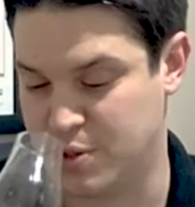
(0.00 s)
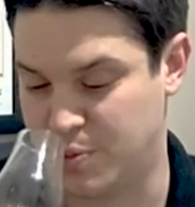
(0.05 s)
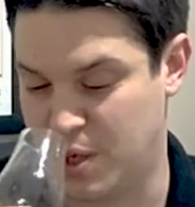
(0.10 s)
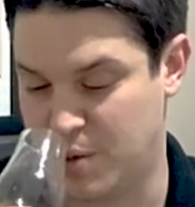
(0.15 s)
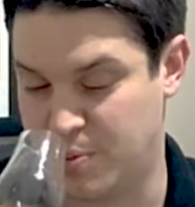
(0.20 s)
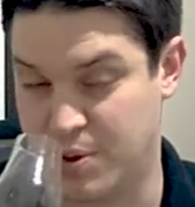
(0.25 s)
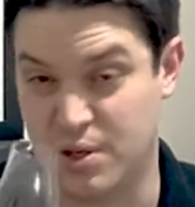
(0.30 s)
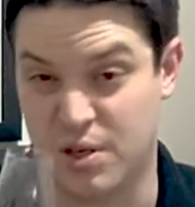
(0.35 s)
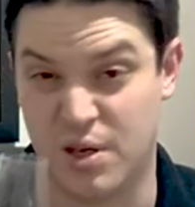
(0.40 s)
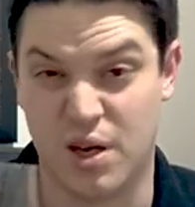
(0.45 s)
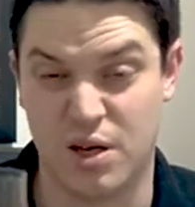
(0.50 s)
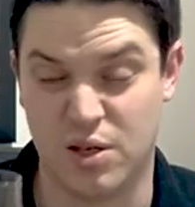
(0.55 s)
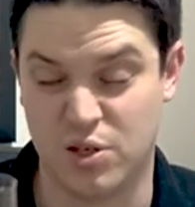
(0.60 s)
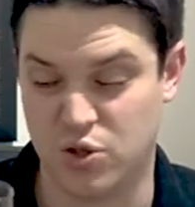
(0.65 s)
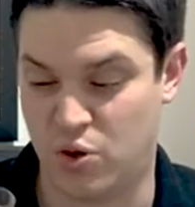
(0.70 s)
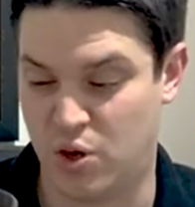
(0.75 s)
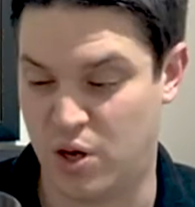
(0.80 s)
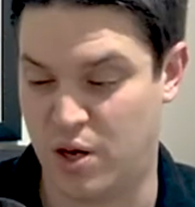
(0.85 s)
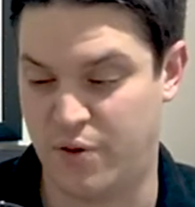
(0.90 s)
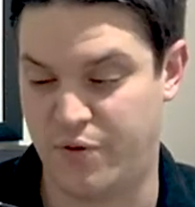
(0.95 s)
Maybe uh,
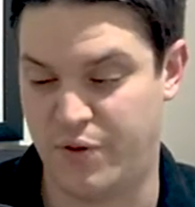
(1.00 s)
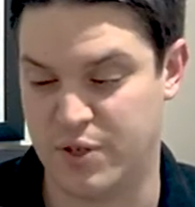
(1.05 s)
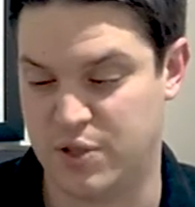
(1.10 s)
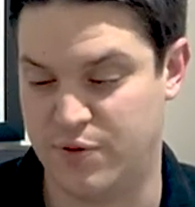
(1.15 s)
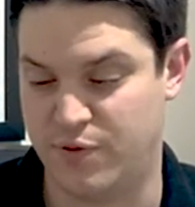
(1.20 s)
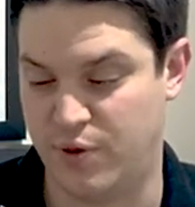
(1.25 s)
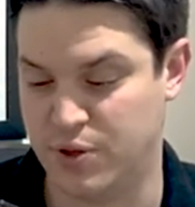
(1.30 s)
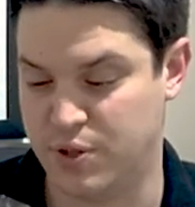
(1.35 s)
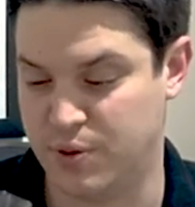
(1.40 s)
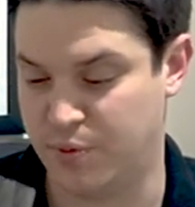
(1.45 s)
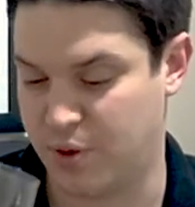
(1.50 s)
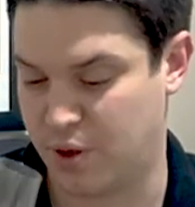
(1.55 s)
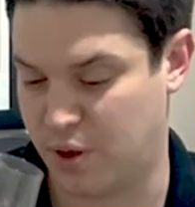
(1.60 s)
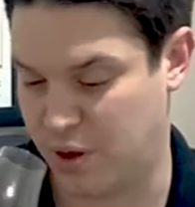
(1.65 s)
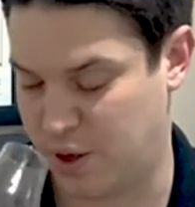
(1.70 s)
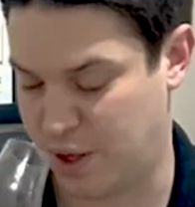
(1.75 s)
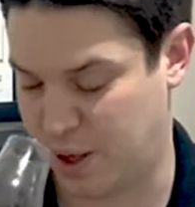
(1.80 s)
try it at a festival or something like